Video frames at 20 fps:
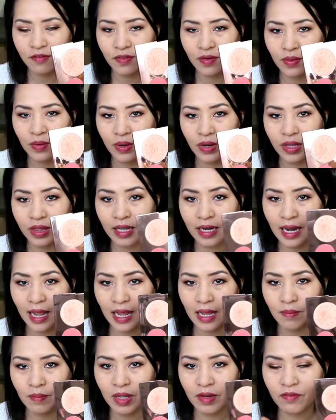for the
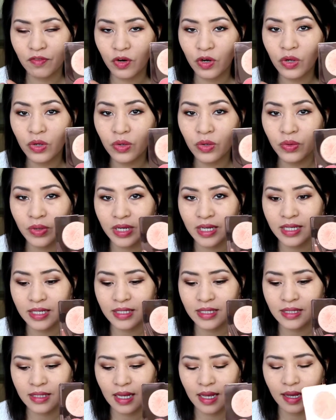name and for who it
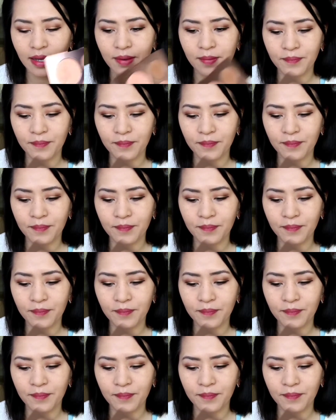is.